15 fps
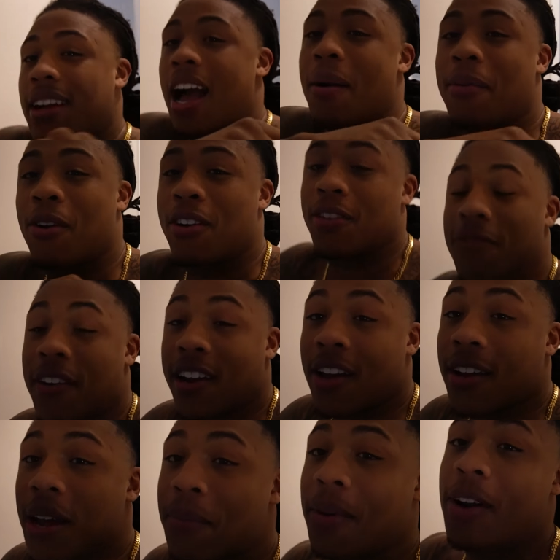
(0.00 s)
Comment on this video.
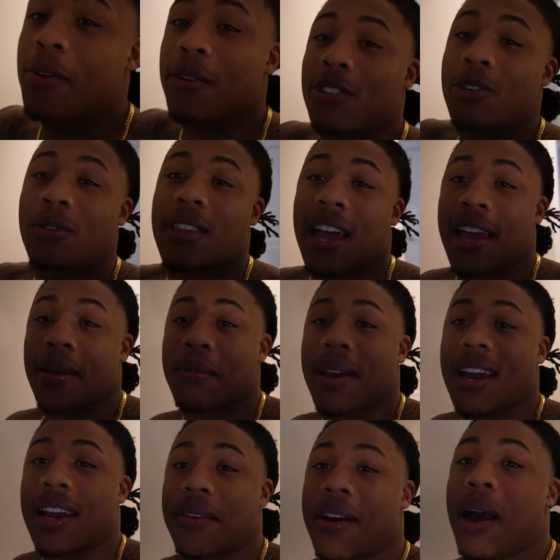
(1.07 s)
Let me know what you think, man.
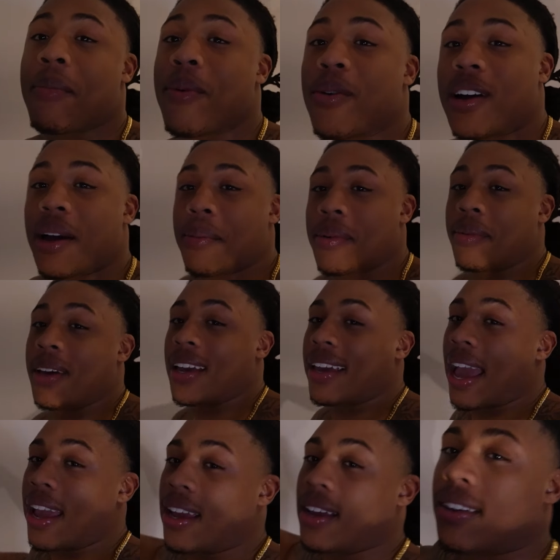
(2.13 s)
We got more coming, man.
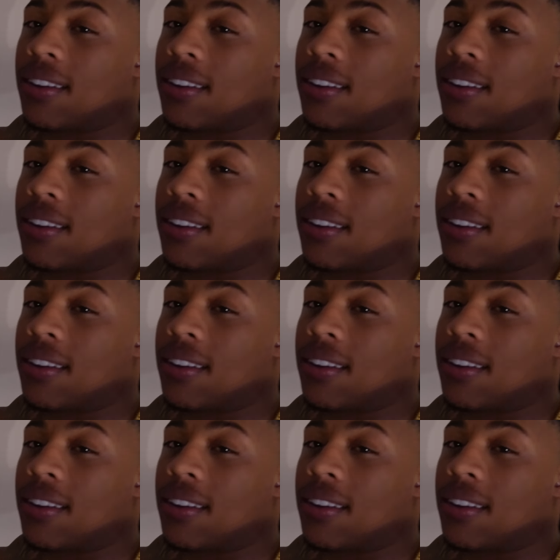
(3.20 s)
Gang.